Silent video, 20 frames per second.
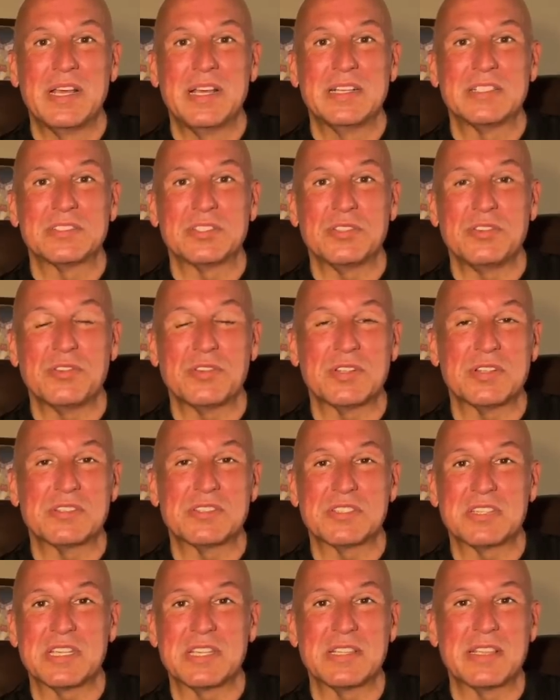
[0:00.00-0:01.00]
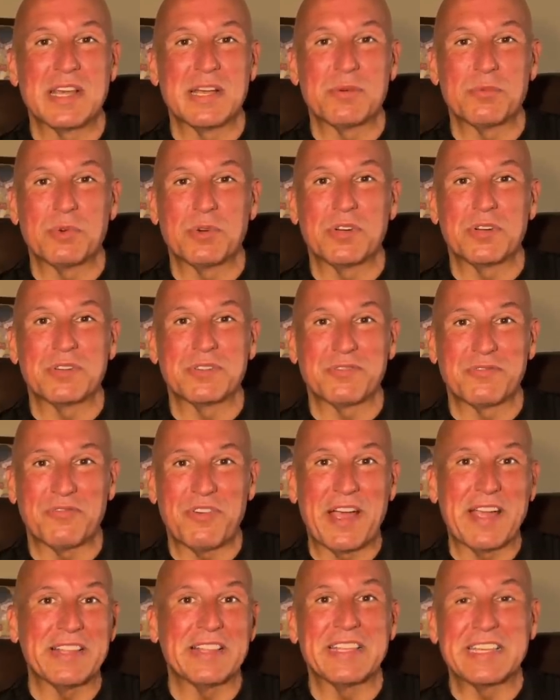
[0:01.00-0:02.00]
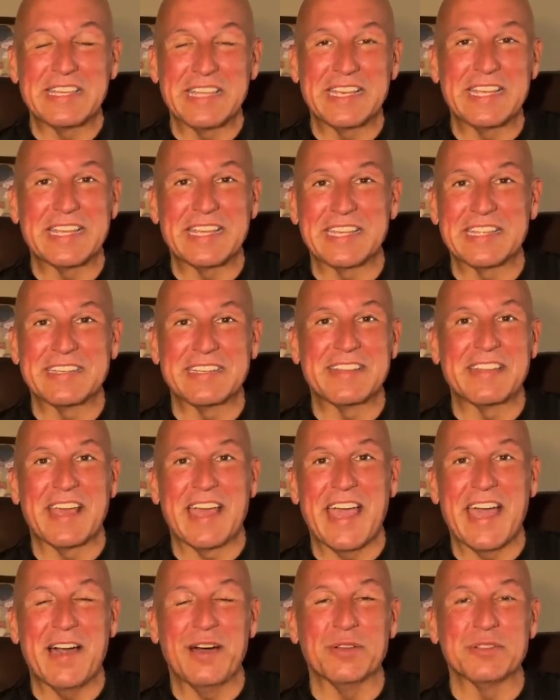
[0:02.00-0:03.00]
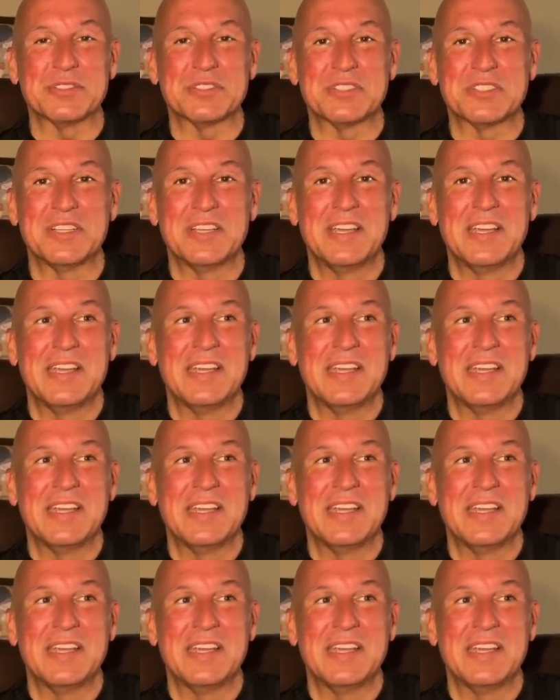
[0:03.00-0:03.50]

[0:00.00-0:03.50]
so you can see that we're finally getting into the house.